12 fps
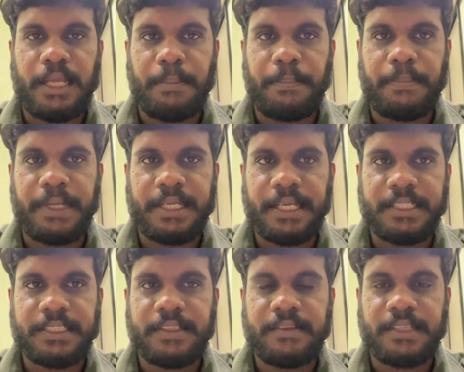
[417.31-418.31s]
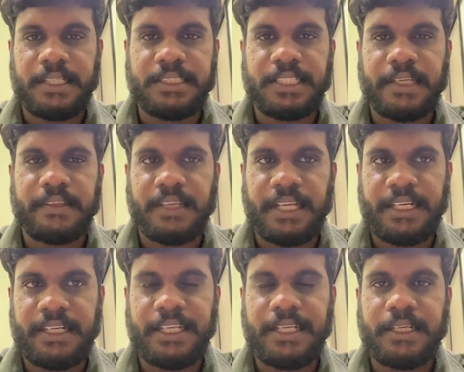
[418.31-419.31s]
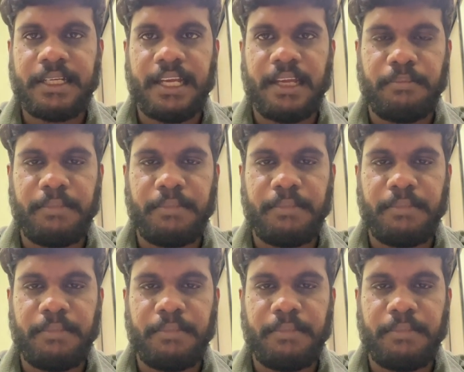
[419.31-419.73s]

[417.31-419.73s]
applications such as lighting and